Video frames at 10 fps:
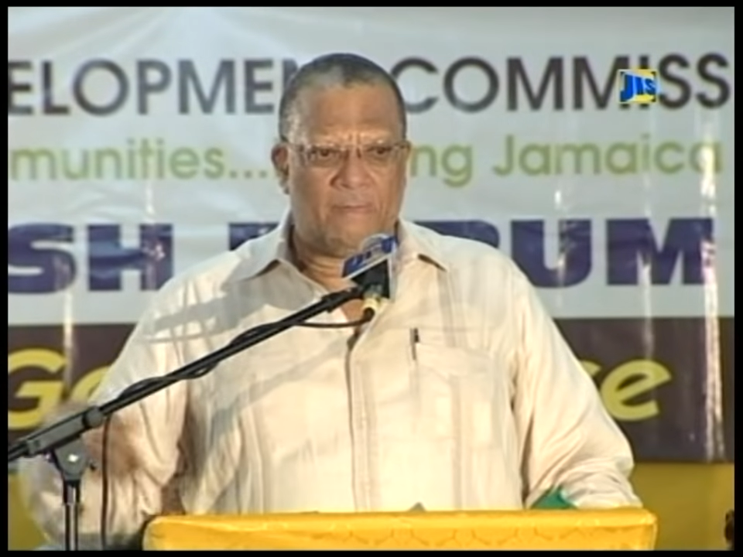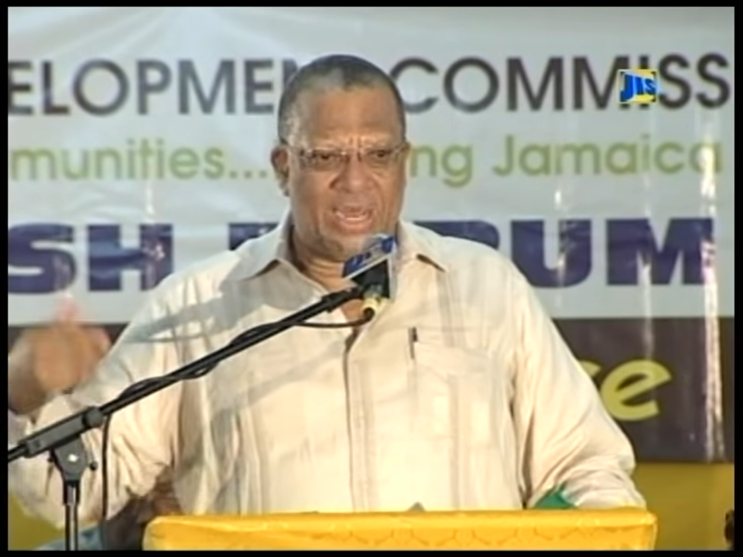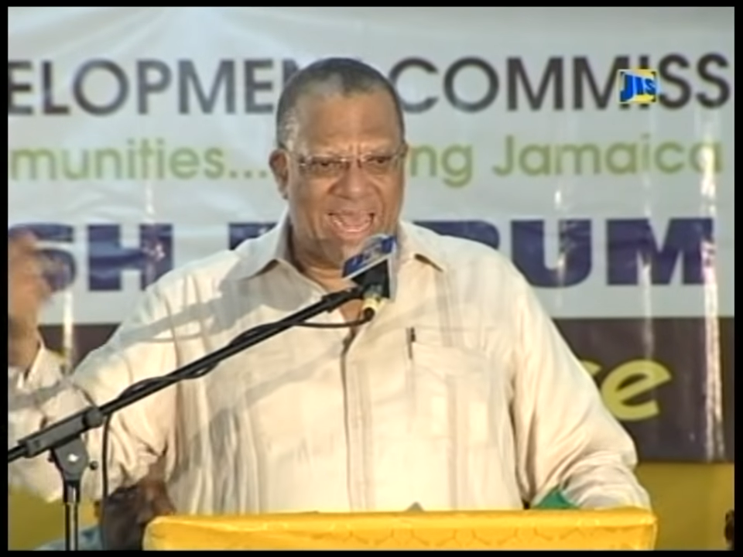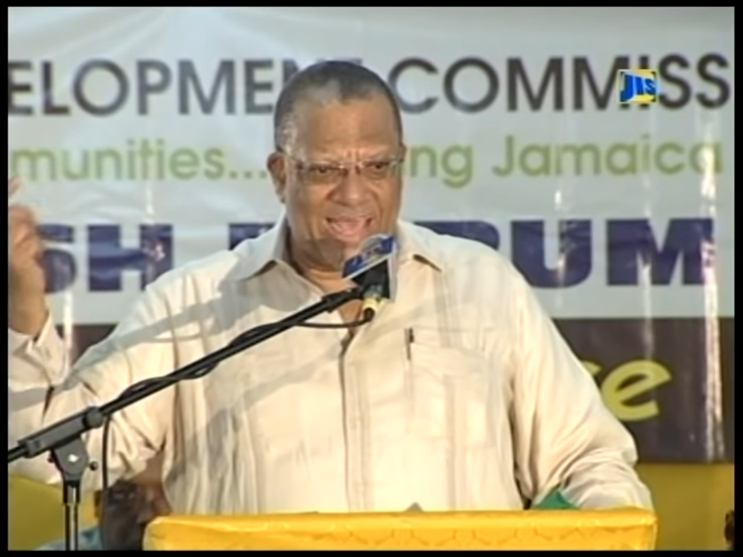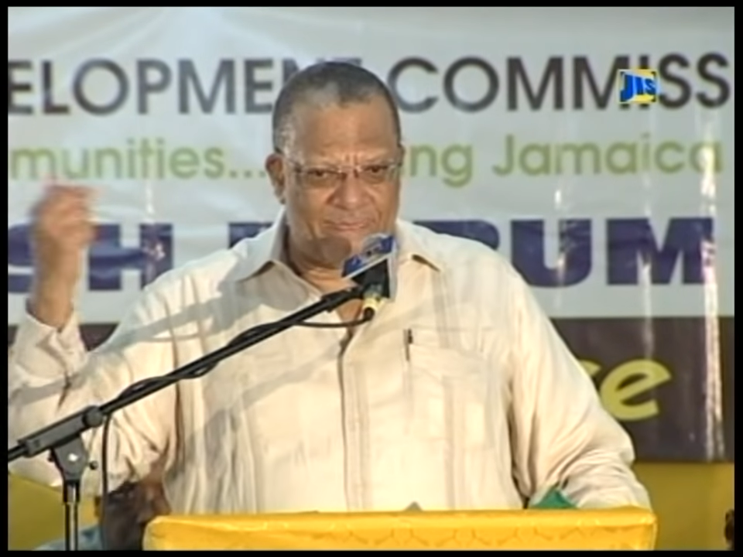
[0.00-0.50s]

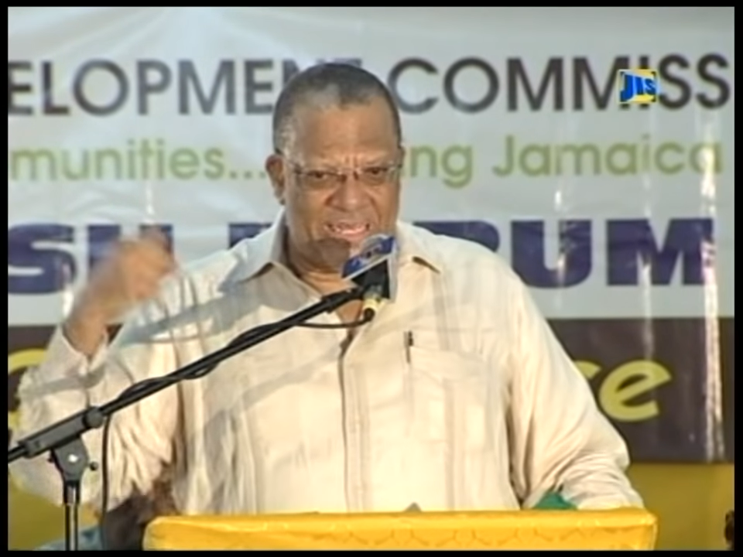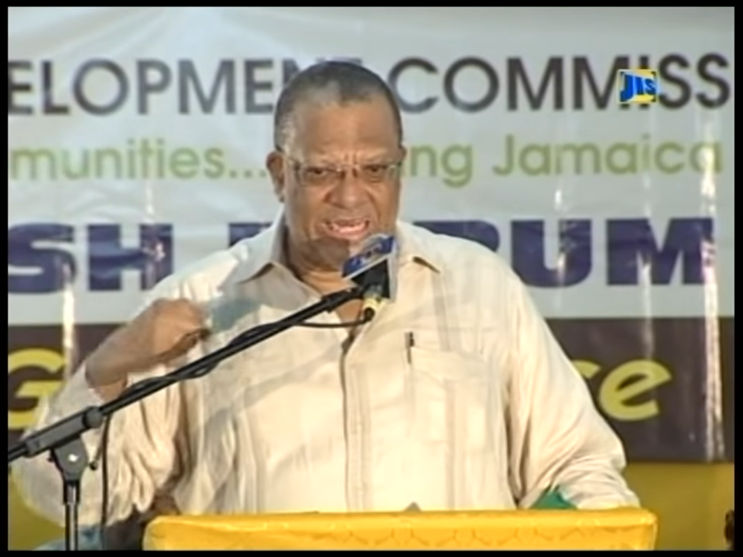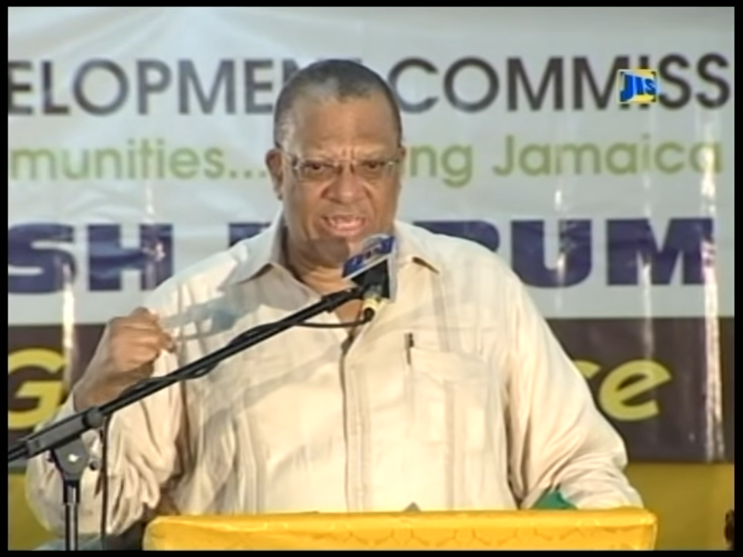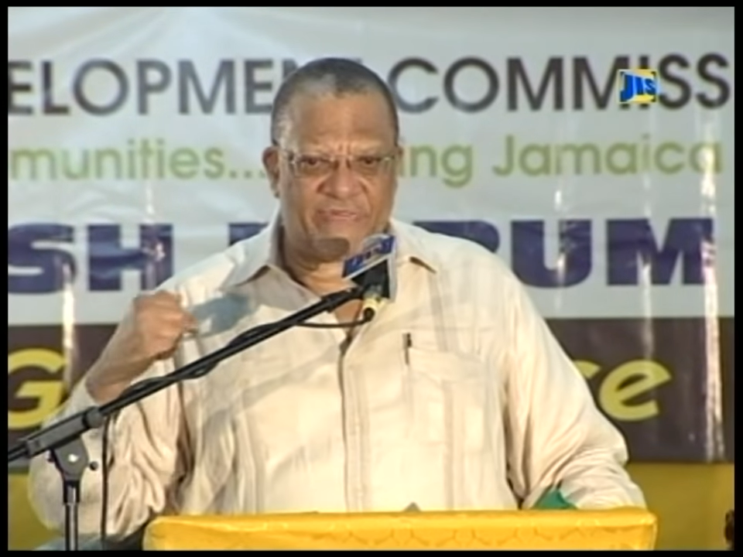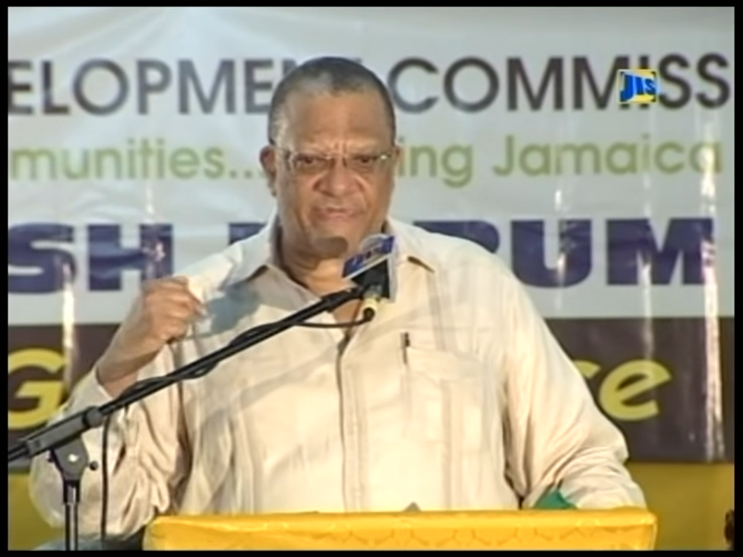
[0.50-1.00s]
But I
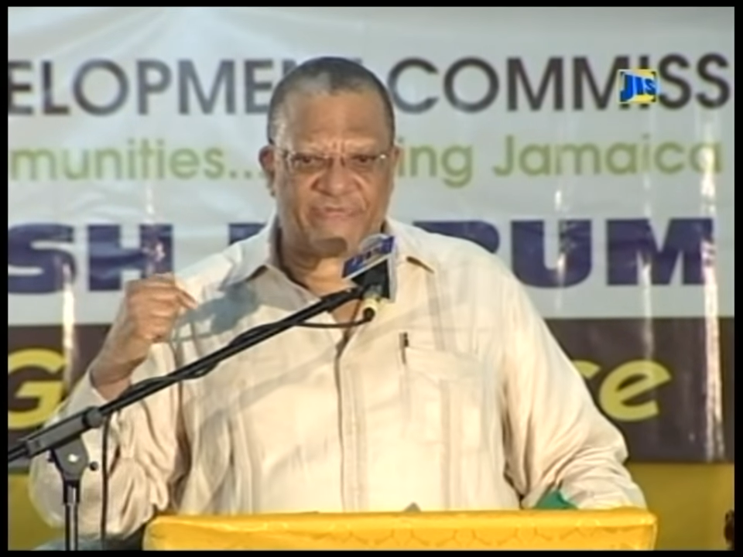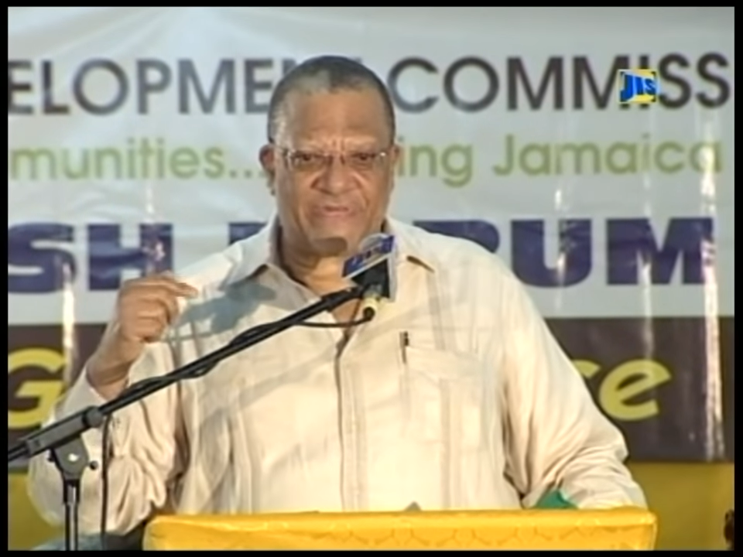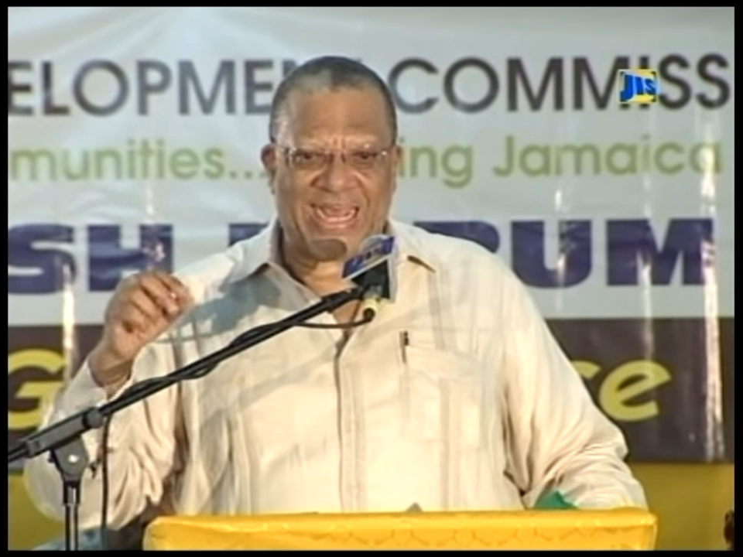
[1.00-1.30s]
believe